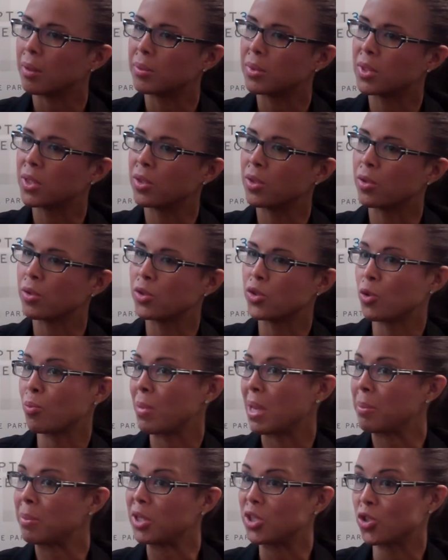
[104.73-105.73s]
to those who
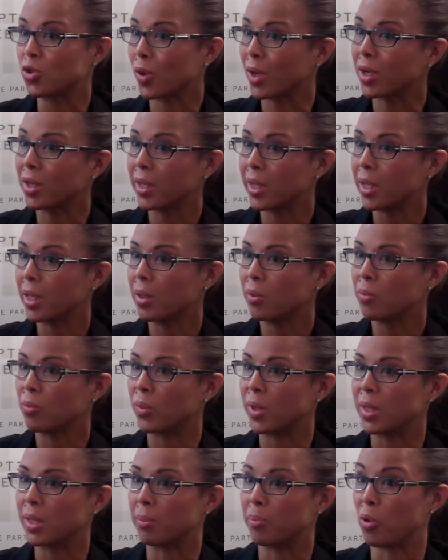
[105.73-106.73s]
may be struggling
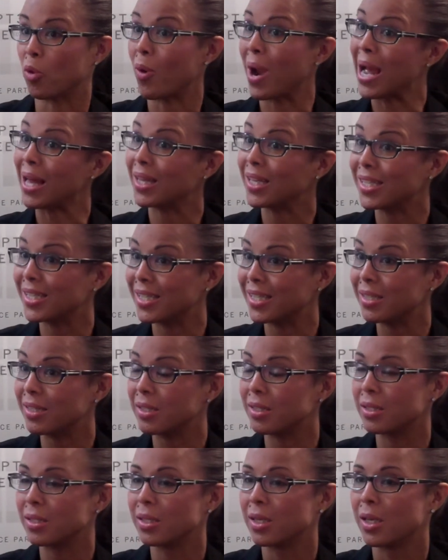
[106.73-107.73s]
with the
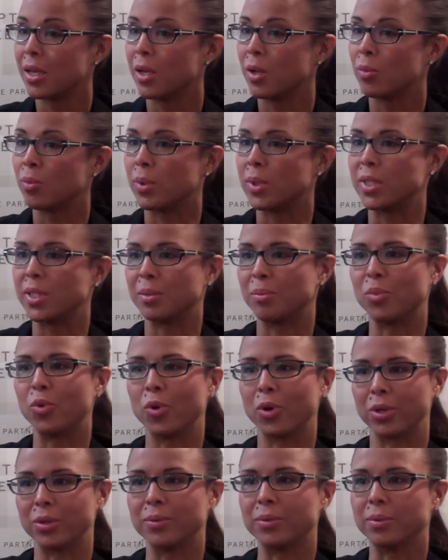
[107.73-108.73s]
paralysis was
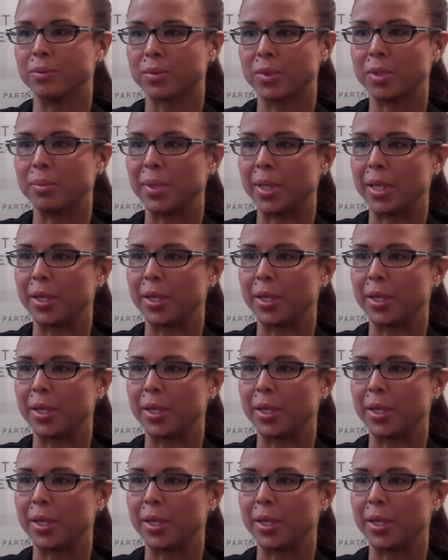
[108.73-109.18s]
important to me.